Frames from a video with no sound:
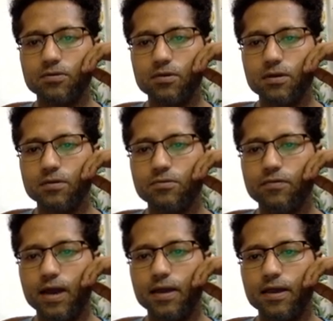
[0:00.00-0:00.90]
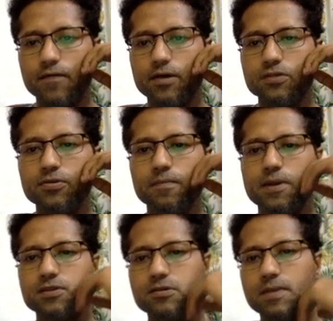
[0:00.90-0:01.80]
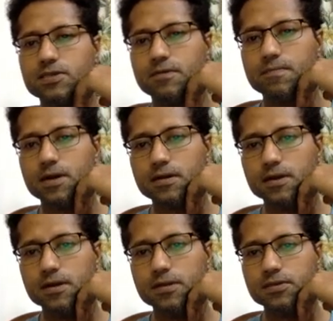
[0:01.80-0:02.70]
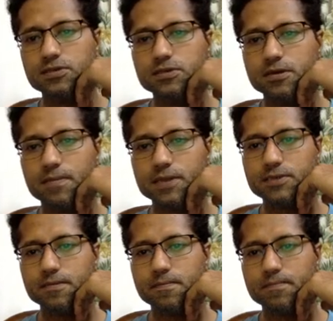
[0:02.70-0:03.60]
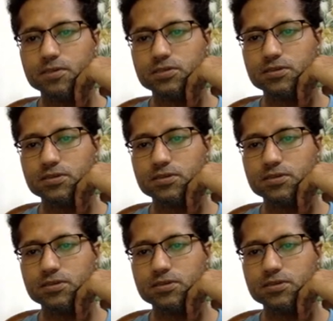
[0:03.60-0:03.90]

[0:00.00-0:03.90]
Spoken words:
Okay. So I have 3 pairs of matching part. This is a matching pair.